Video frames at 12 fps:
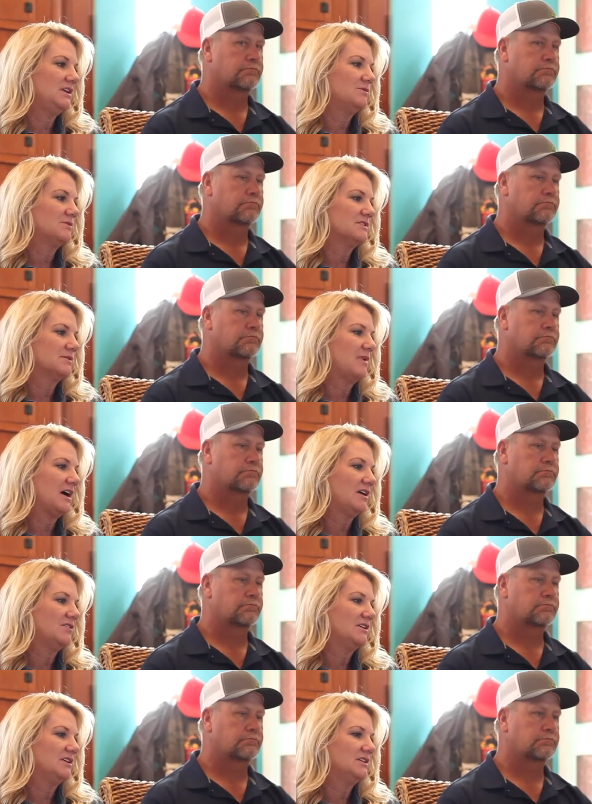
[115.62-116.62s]
Speaker 1: was
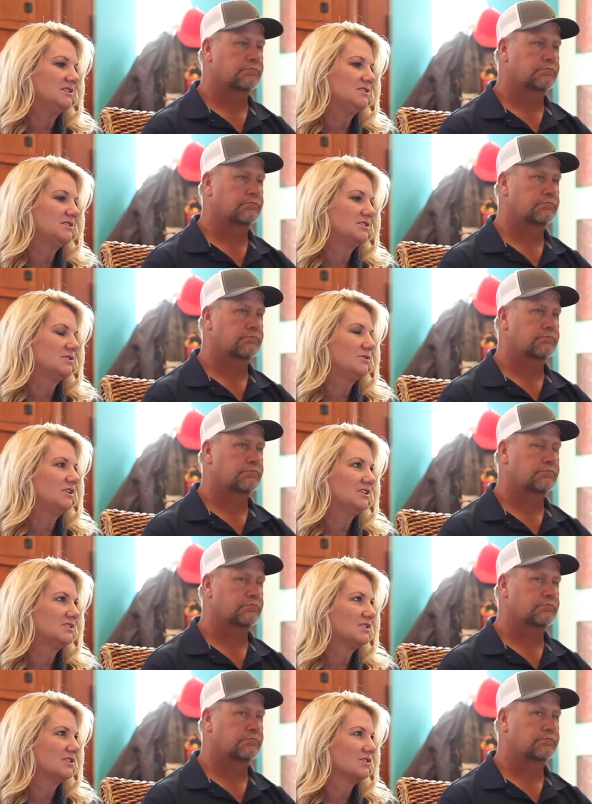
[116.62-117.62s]
about into
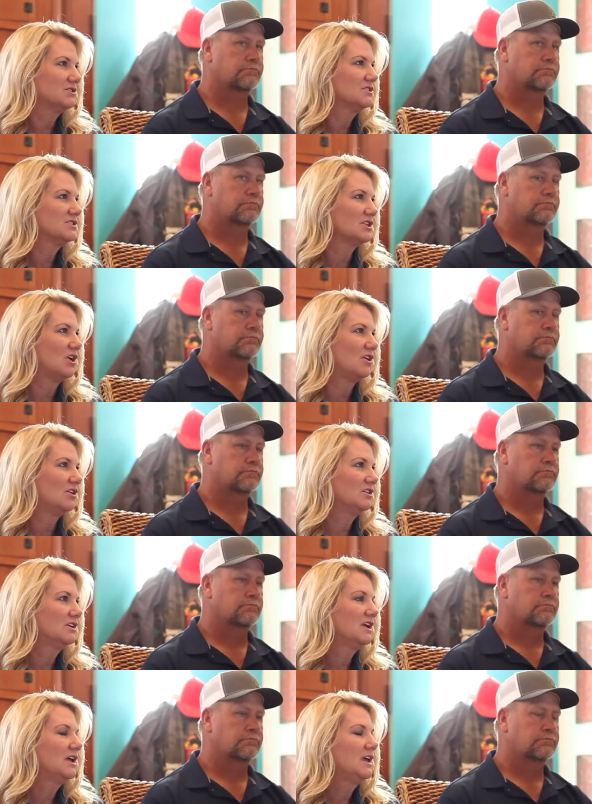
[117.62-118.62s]
his third
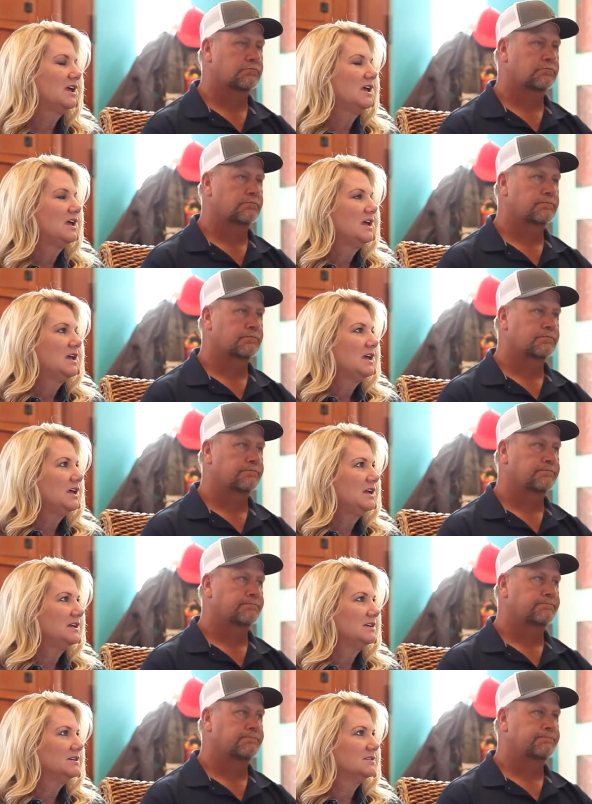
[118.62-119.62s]
song.
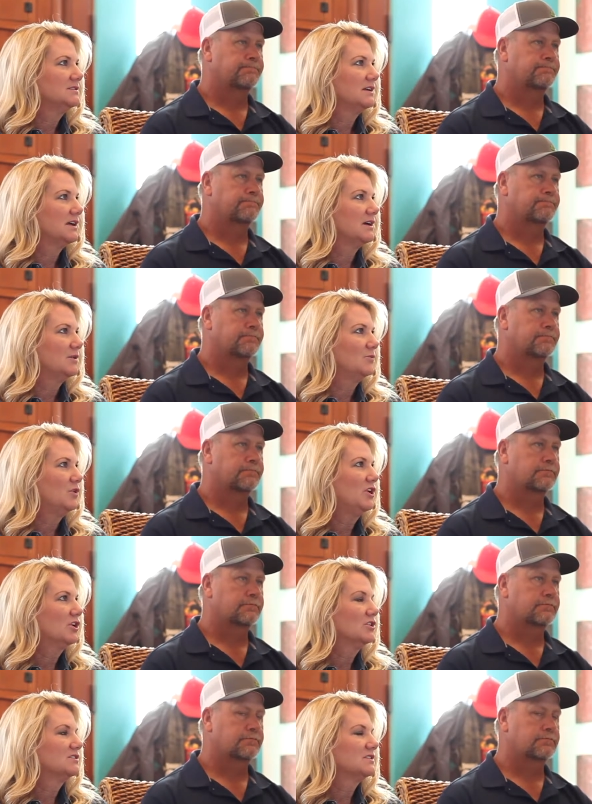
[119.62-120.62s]
And um, we
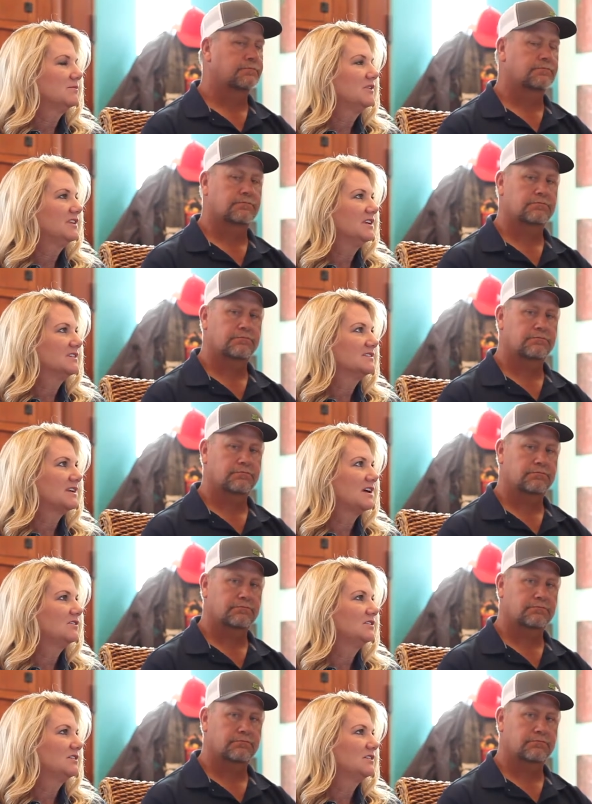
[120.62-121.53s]
heard something that sounded